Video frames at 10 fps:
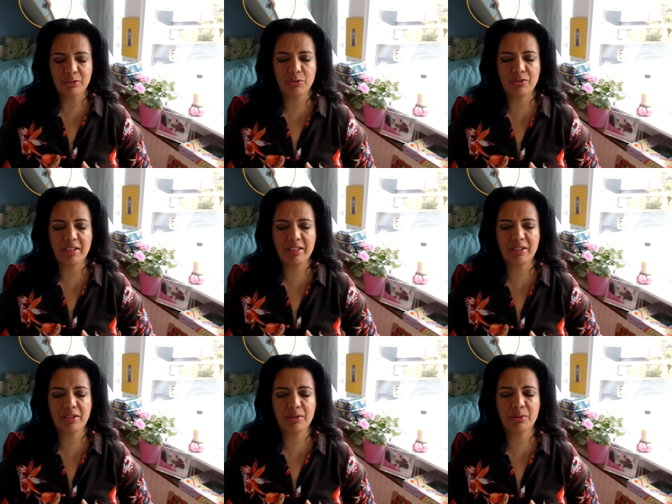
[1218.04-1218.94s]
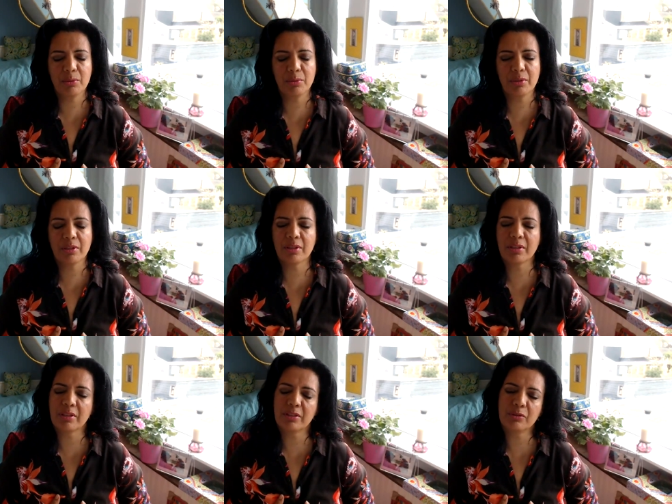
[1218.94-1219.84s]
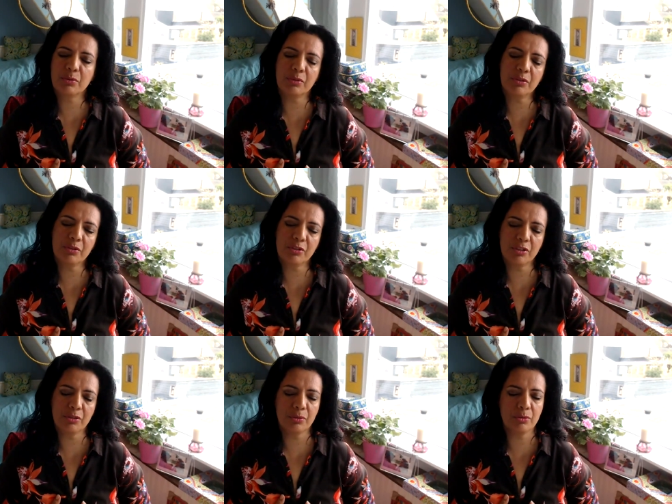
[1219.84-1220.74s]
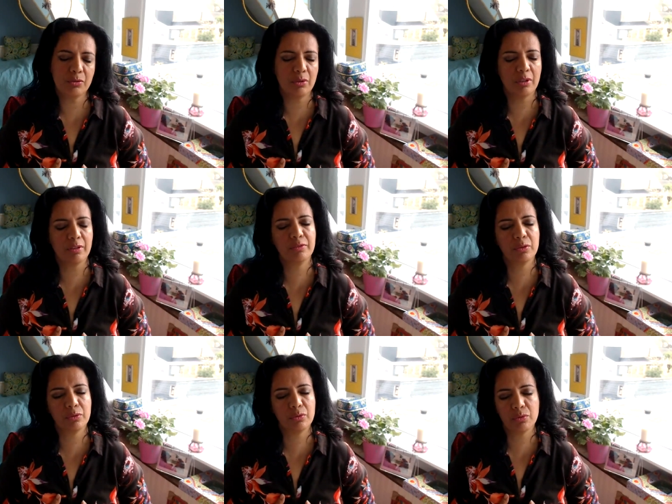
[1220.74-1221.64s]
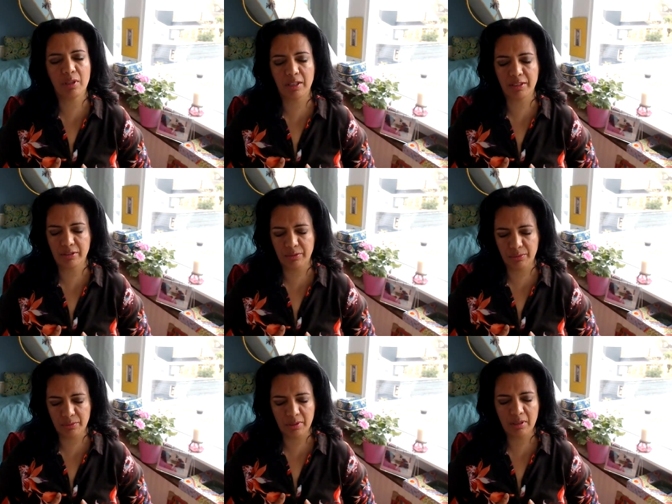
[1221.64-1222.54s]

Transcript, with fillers: to take you, to nurture you, to love you, to guide you.